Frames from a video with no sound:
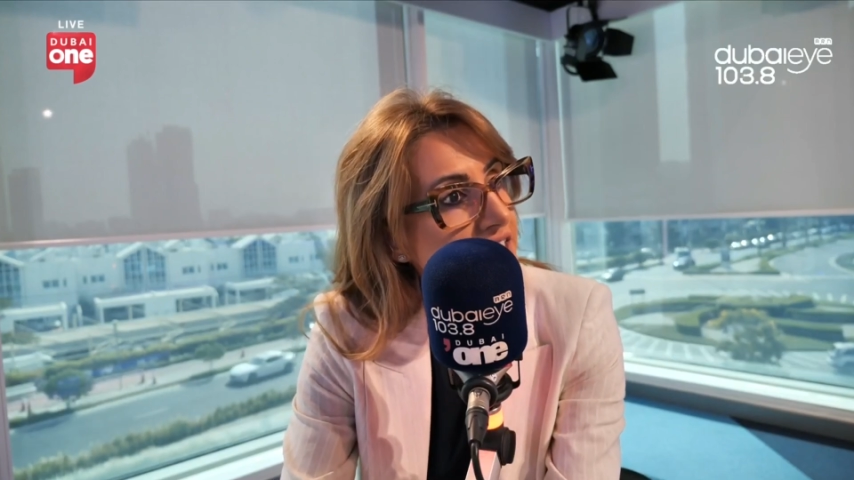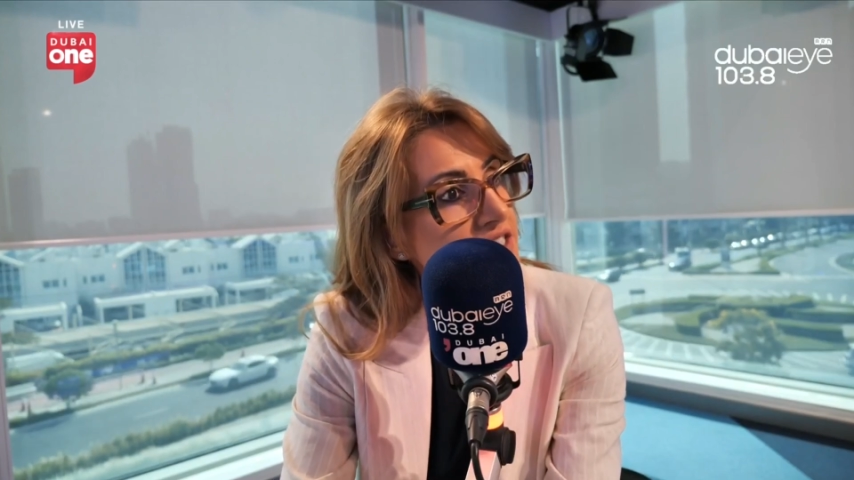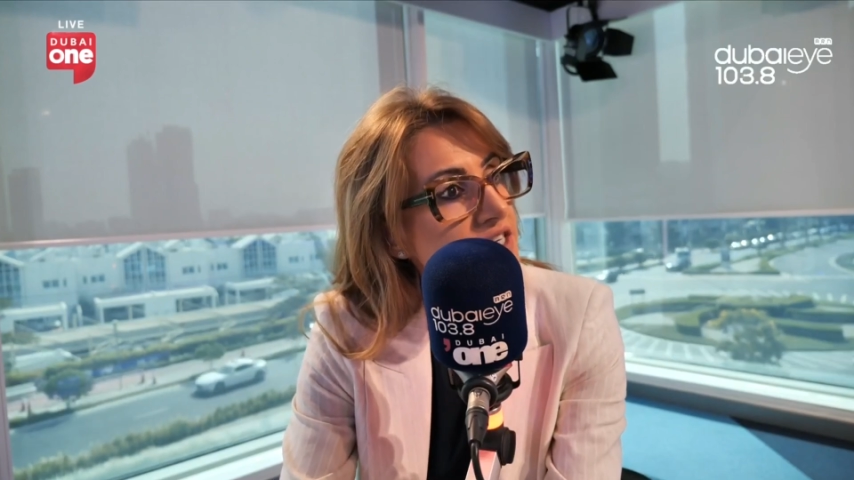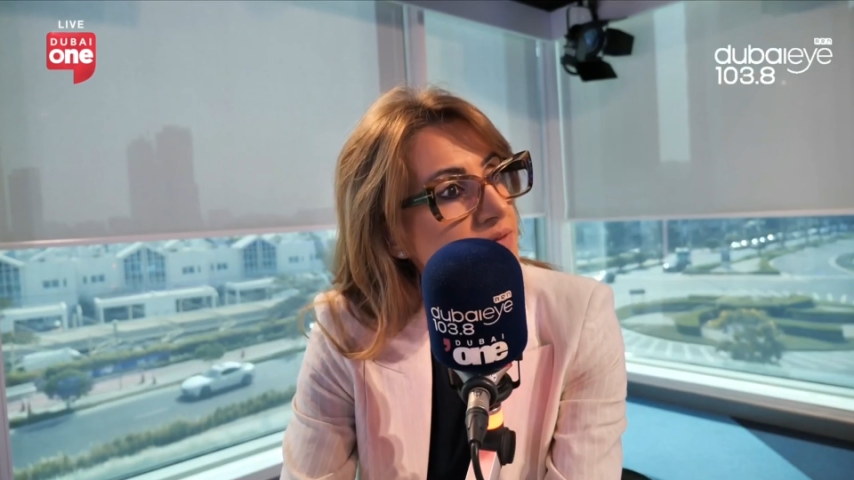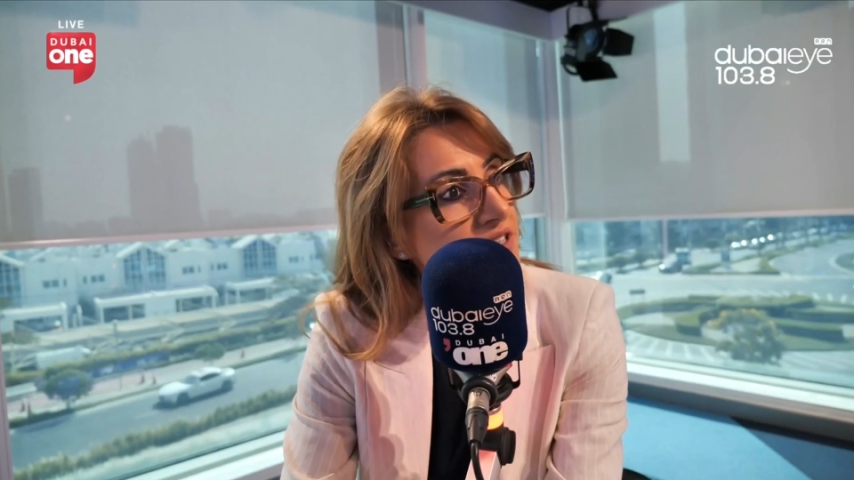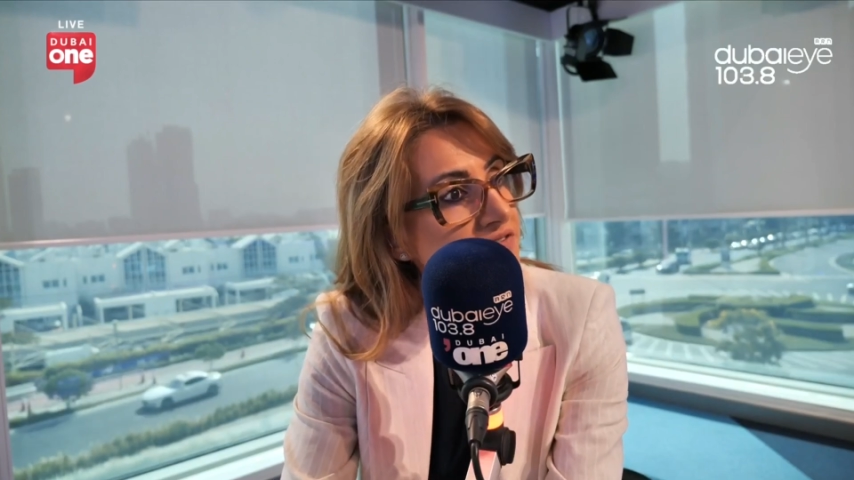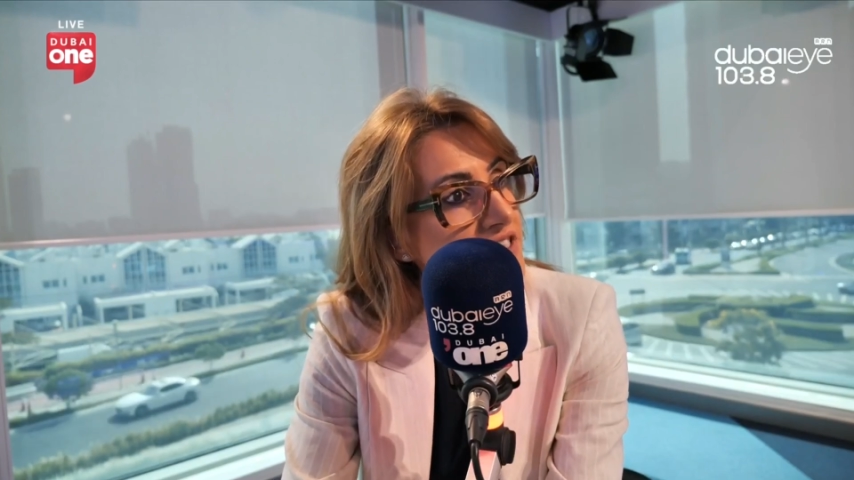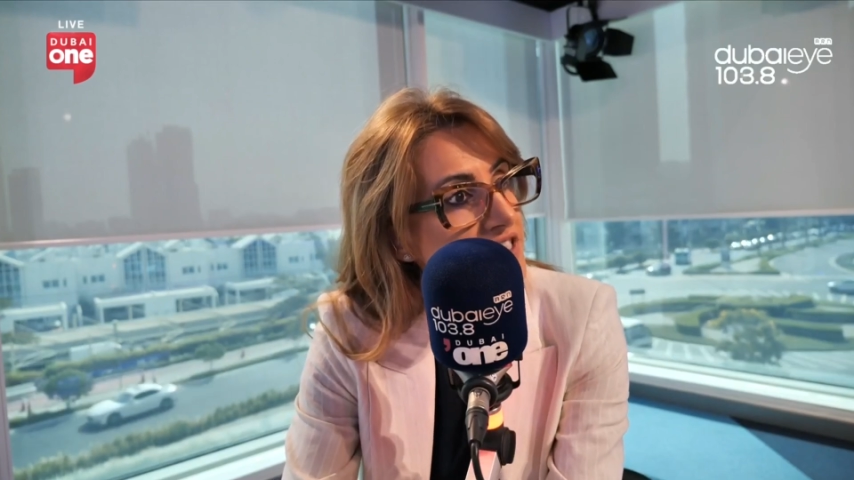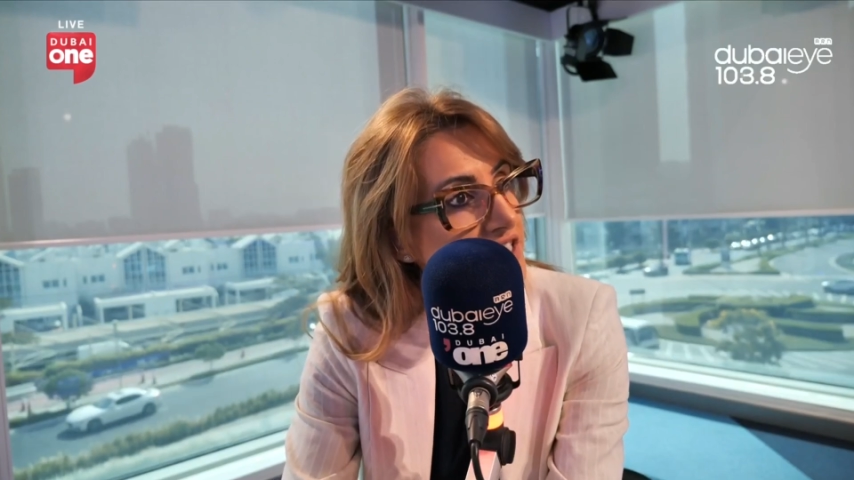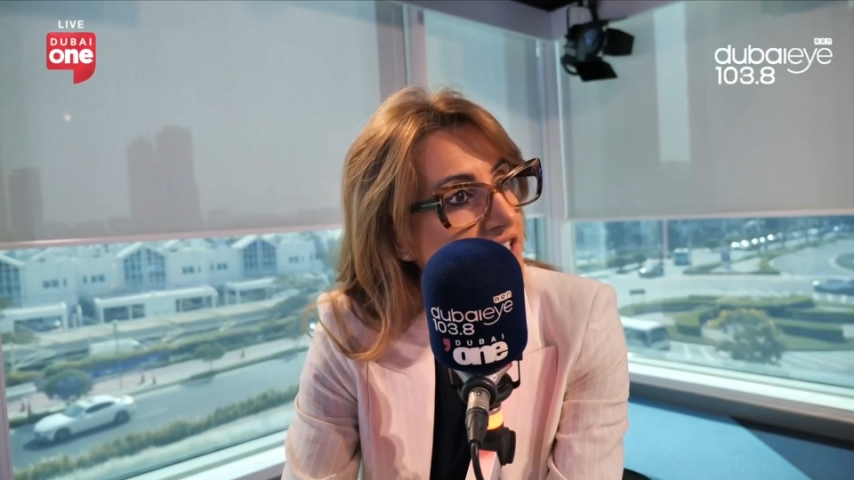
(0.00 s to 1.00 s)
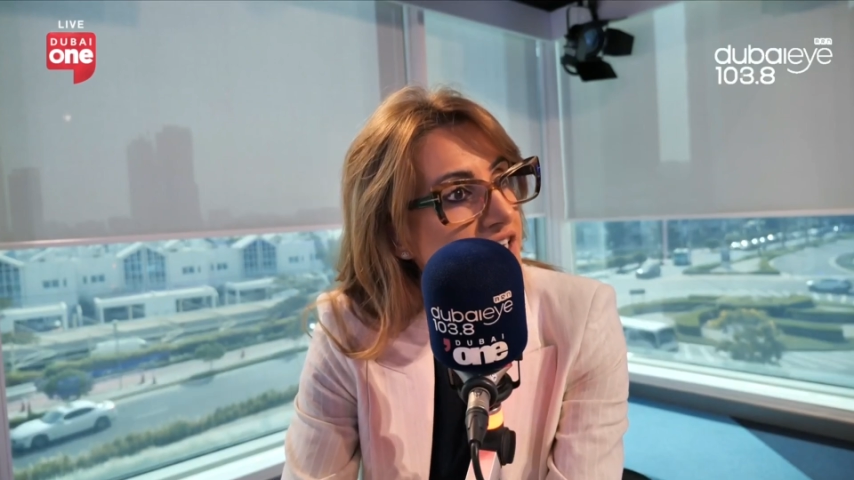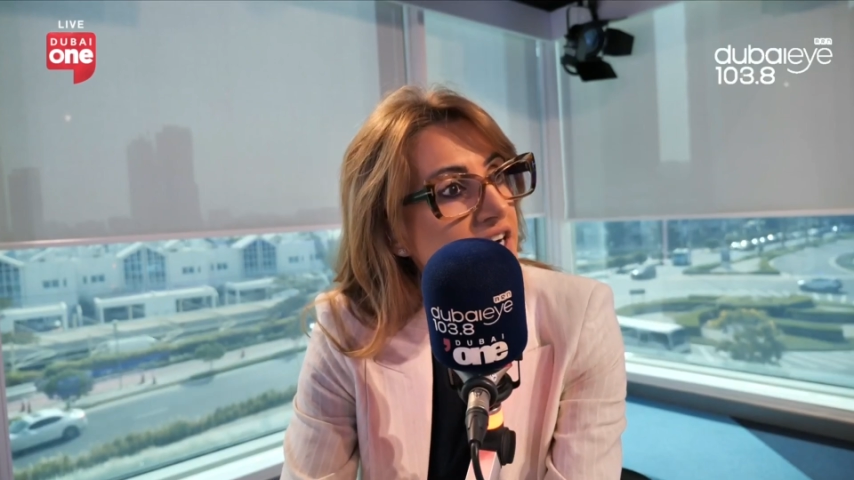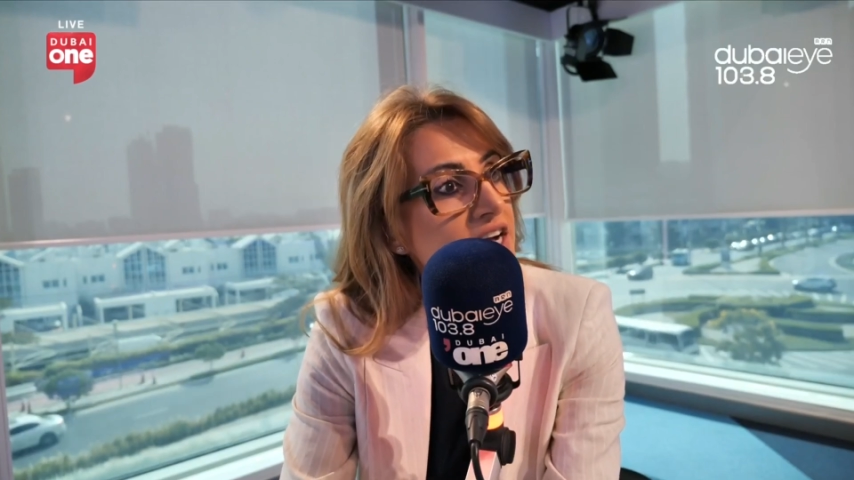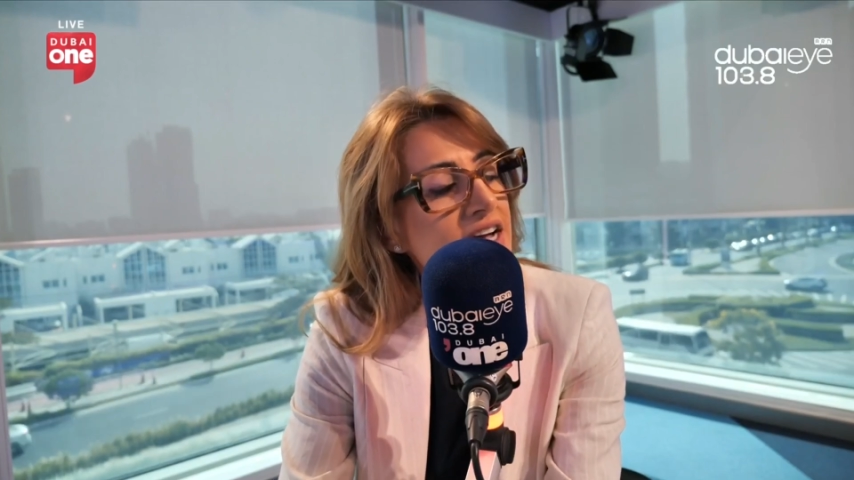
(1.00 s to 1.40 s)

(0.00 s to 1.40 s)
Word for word: in terms of interior.